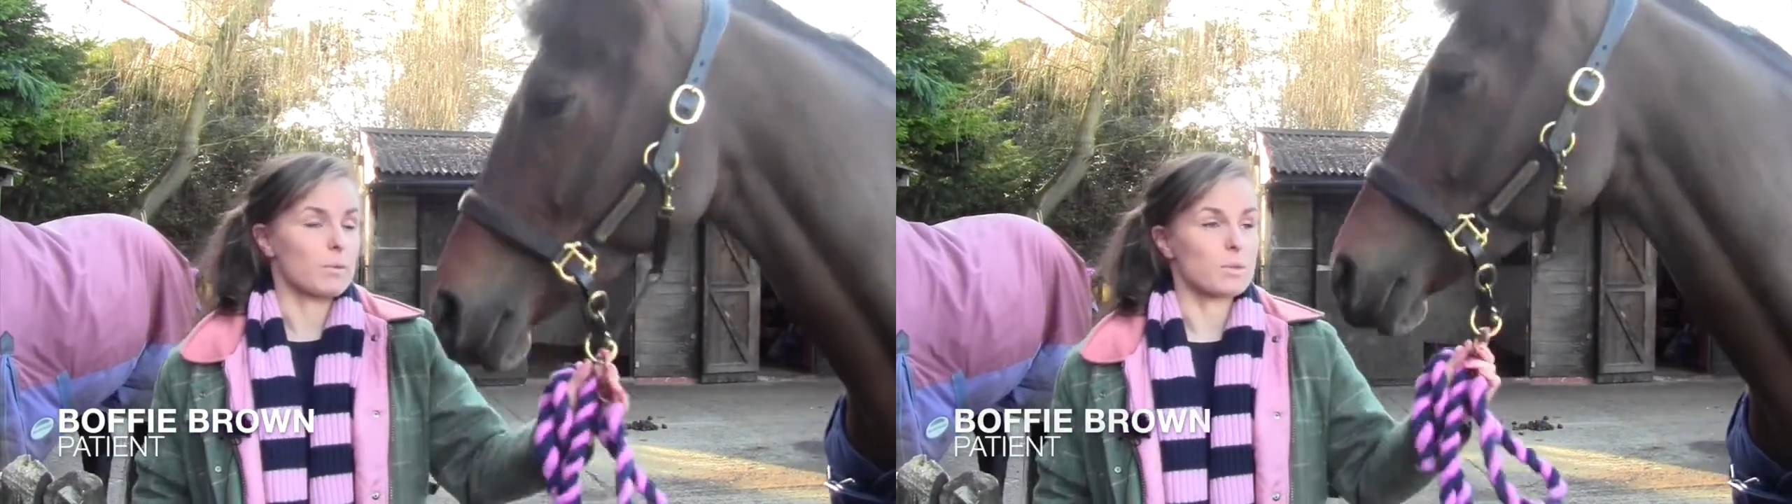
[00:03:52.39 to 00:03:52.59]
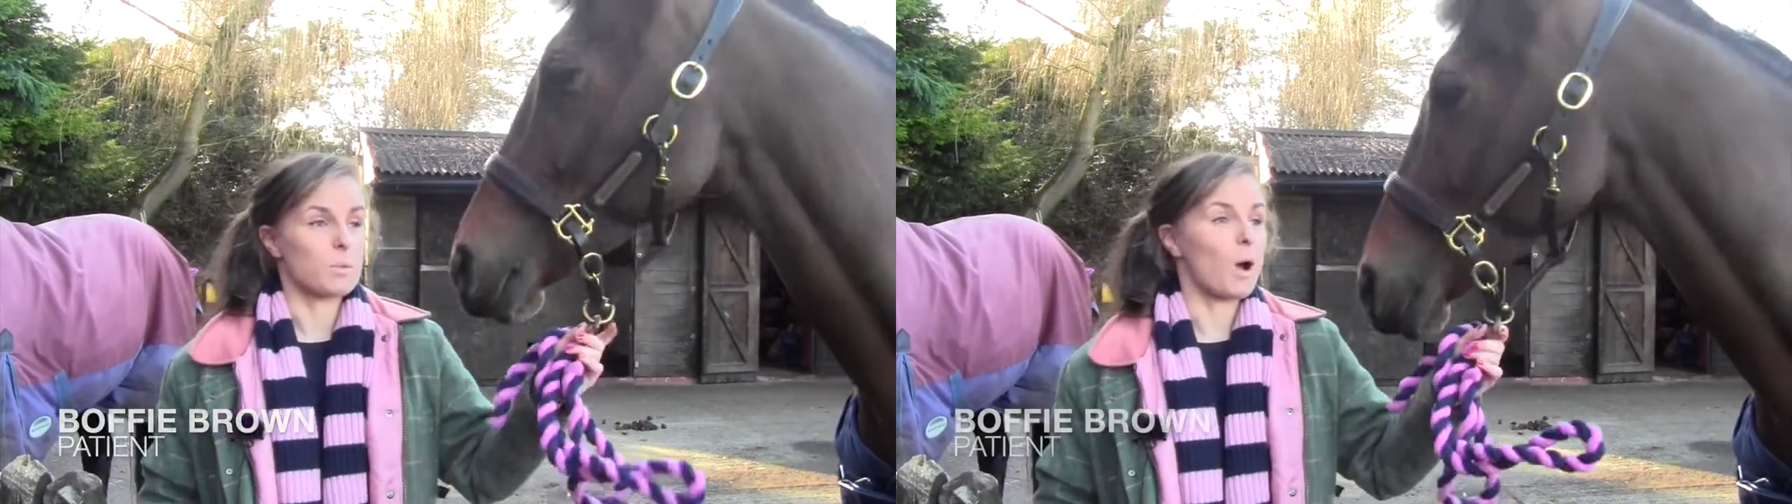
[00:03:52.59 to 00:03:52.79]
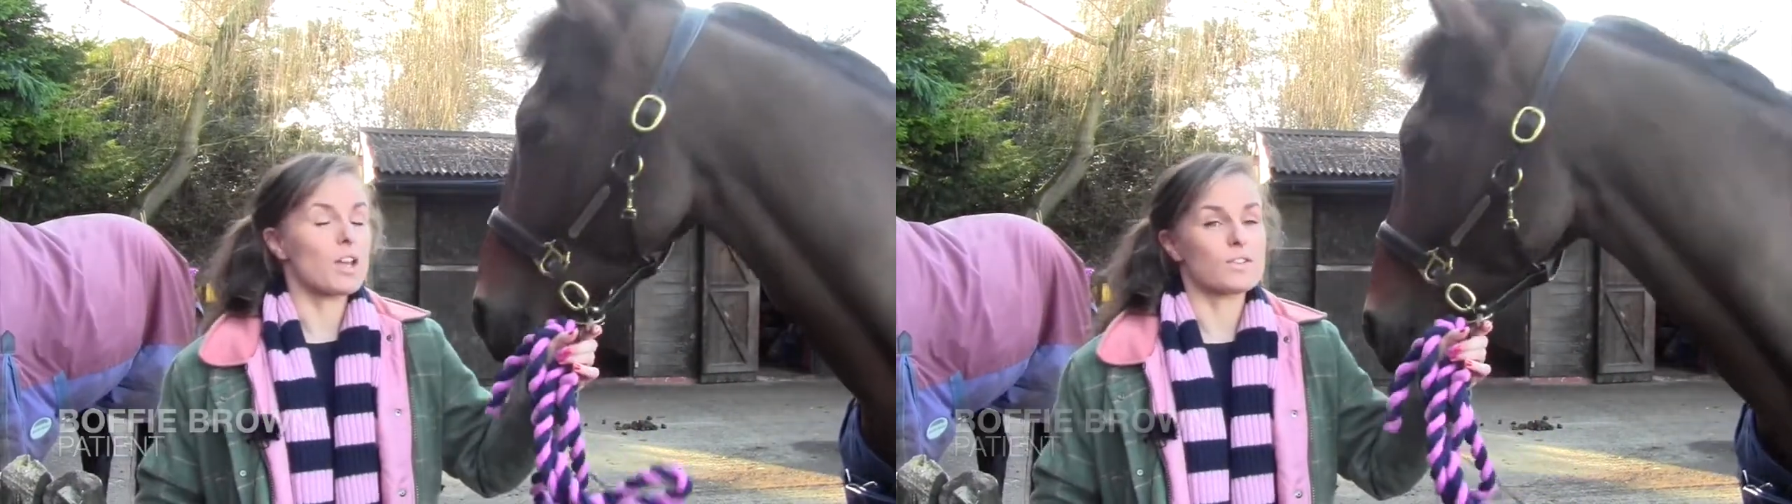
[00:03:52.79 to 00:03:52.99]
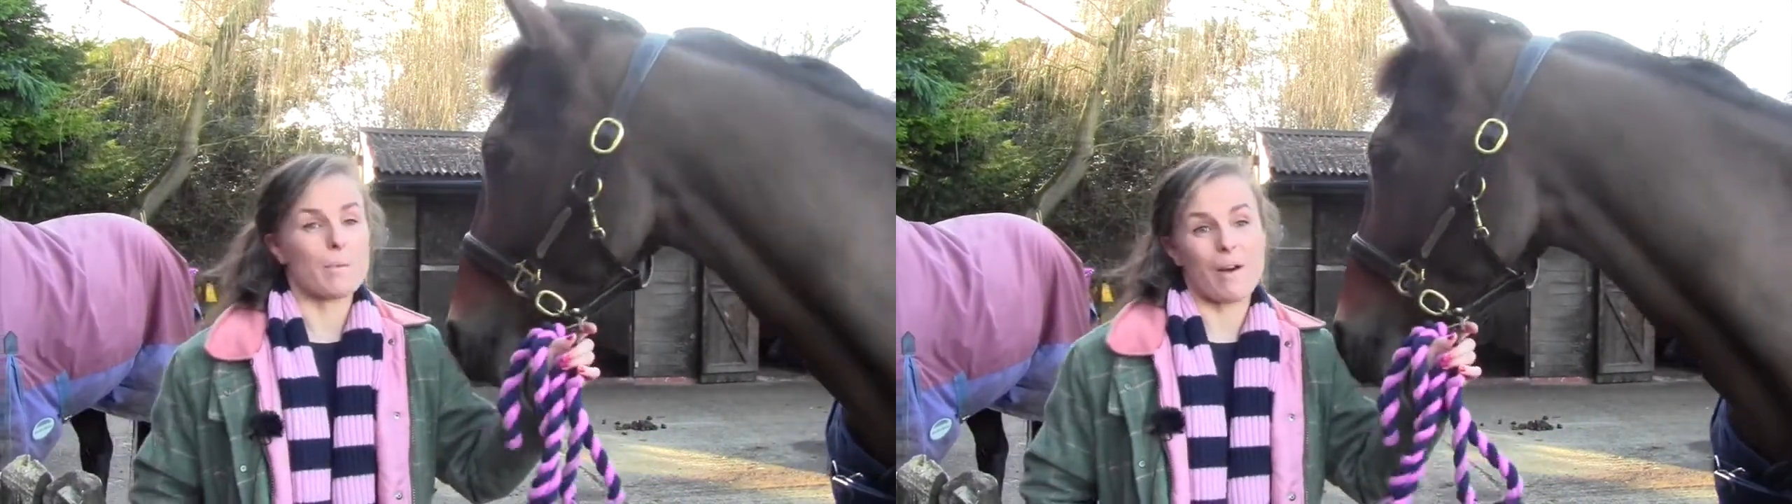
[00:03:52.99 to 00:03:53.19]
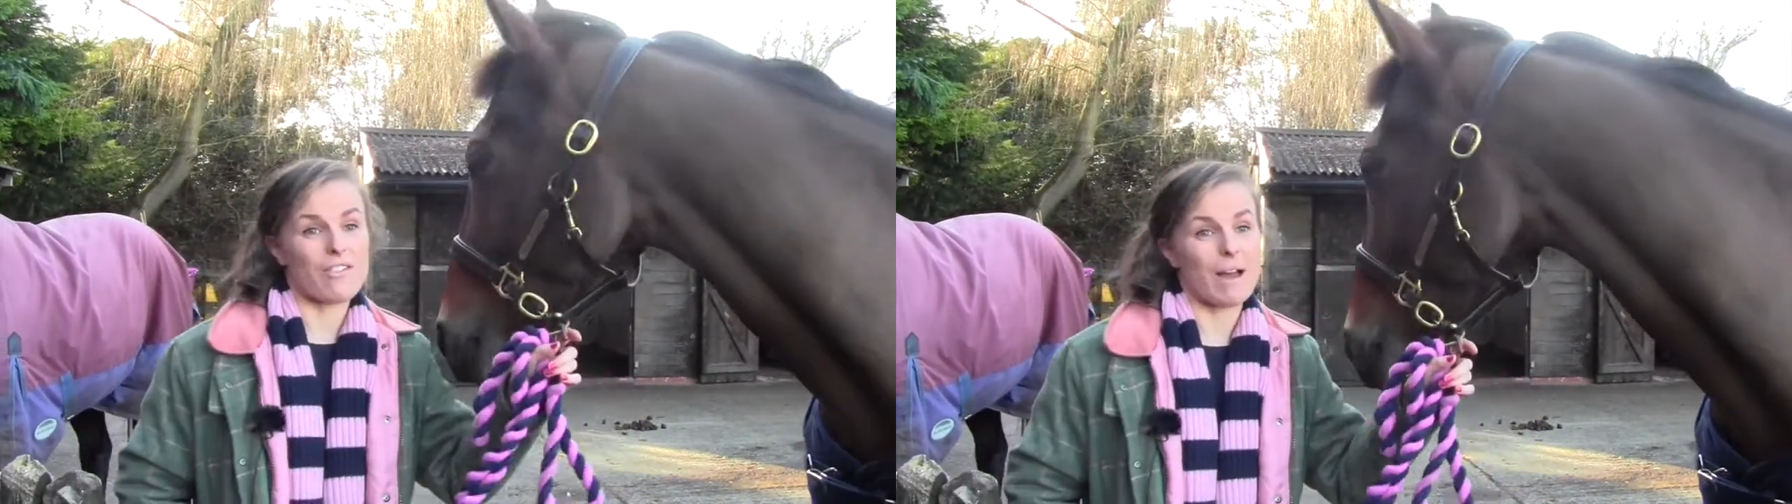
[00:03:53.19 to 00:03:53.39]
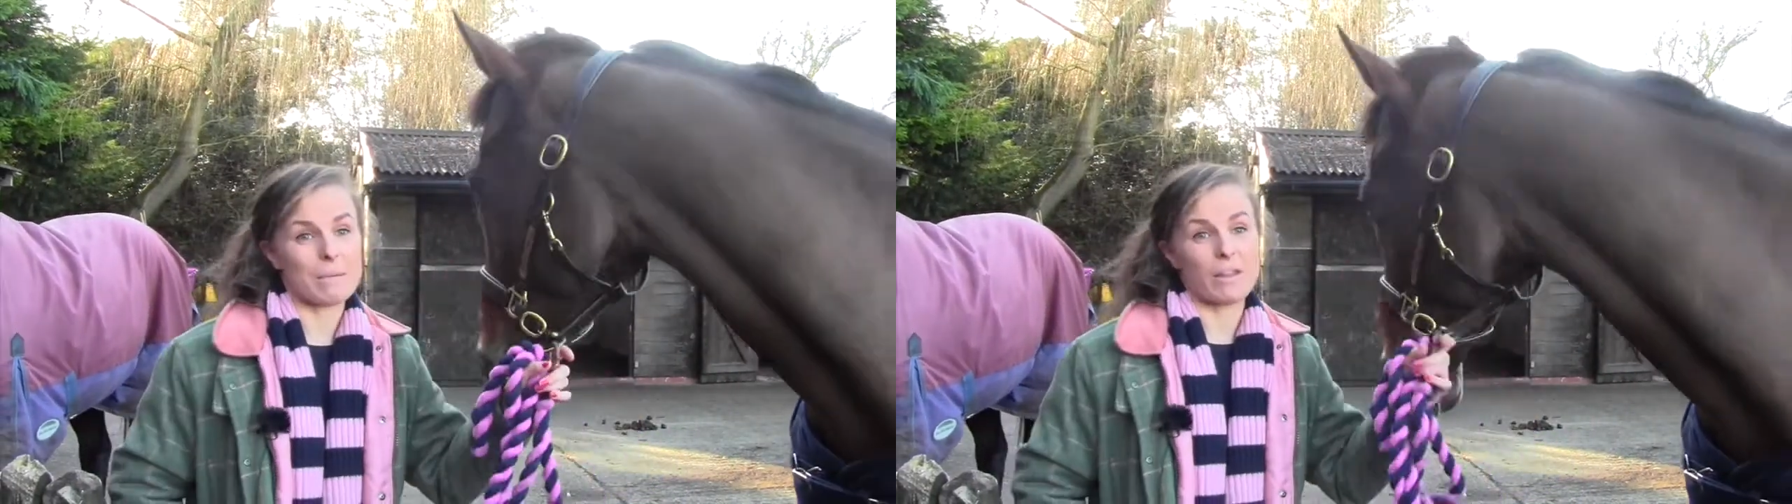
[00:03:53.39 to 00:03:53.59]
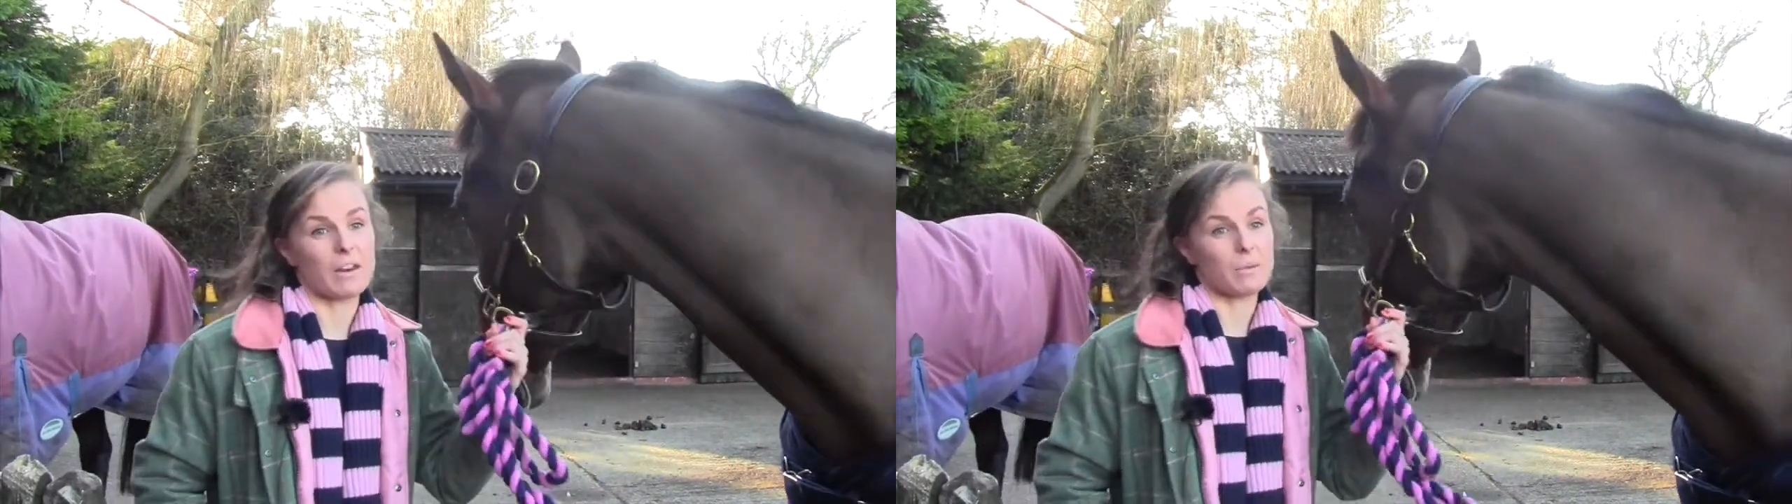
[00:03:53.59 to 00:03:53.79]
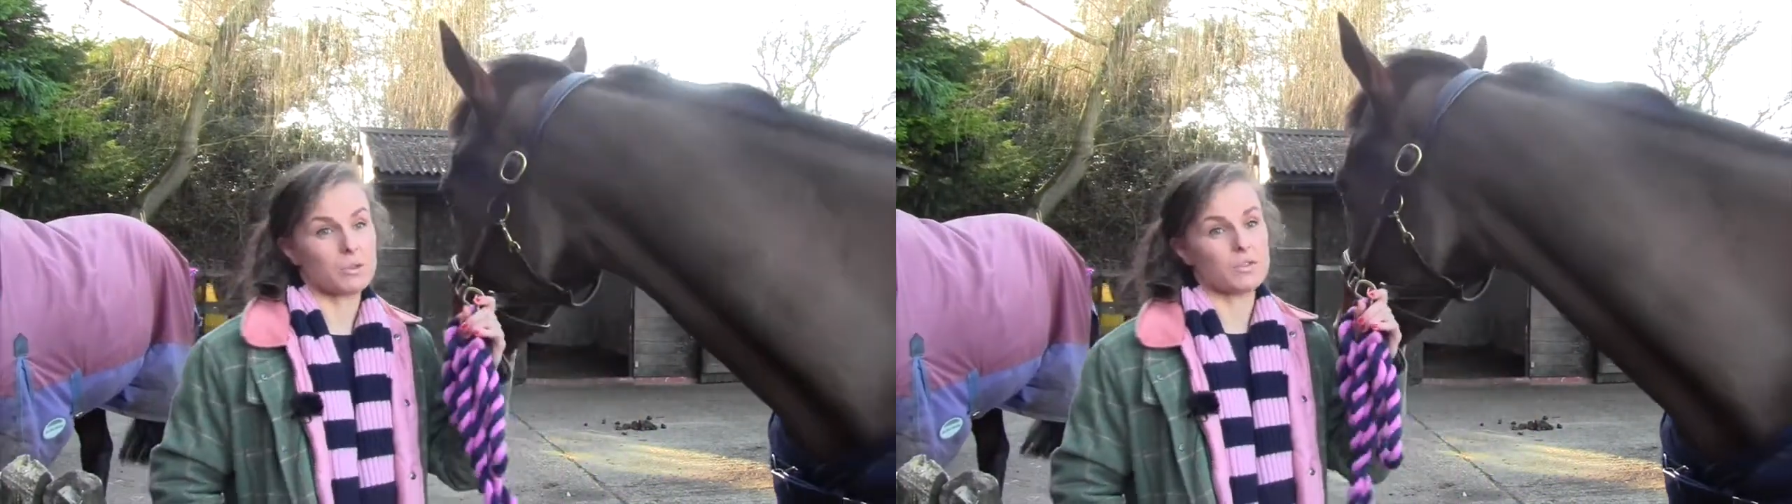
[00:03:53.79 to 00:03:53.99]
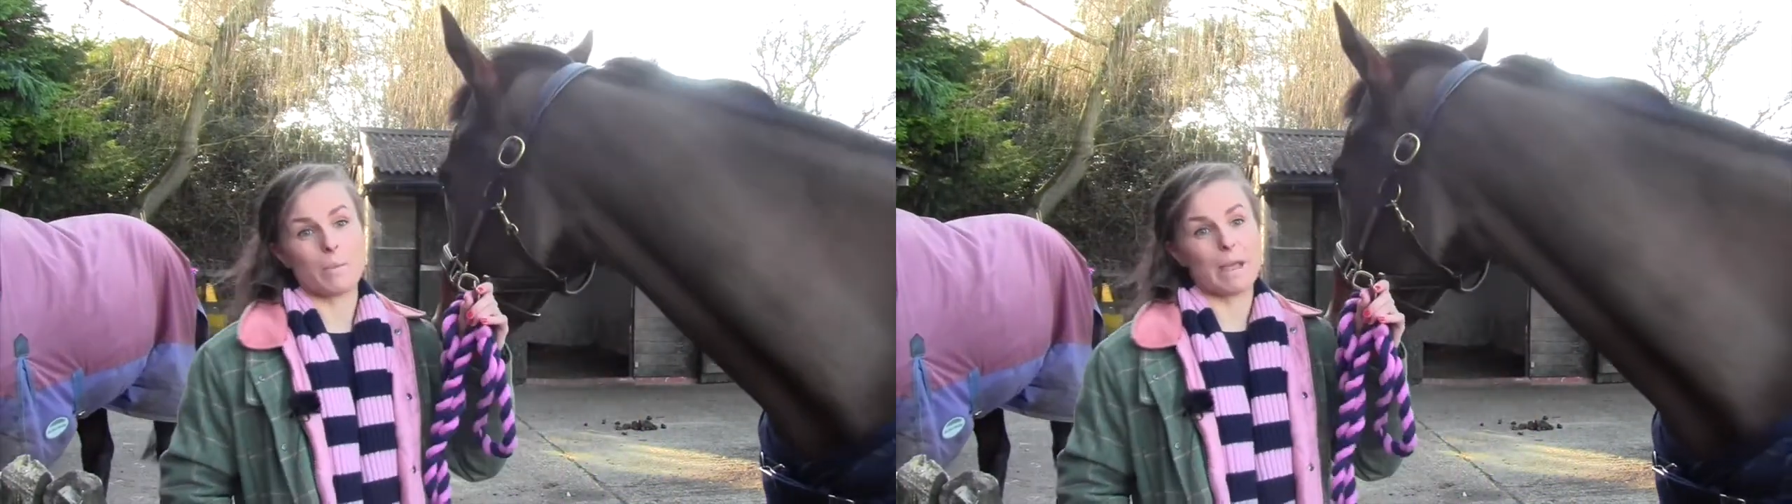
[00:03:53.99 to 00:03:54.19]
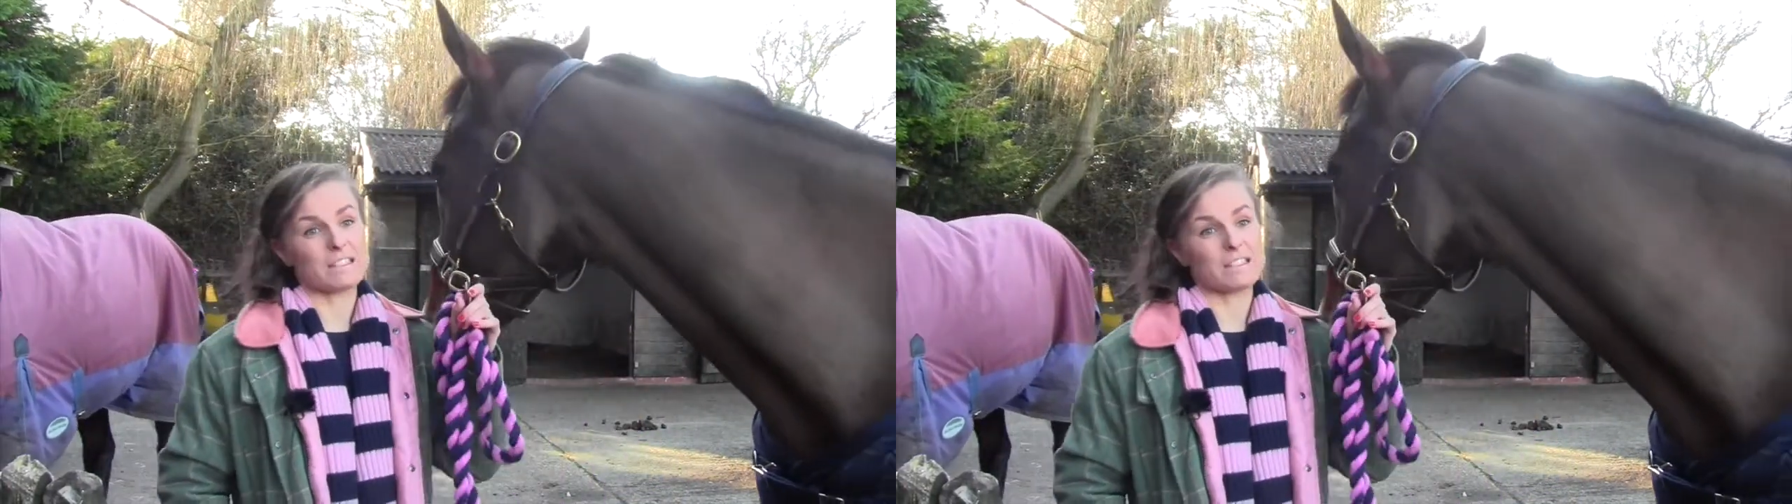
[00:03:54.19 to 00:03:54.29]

was worse for my family than it was for me,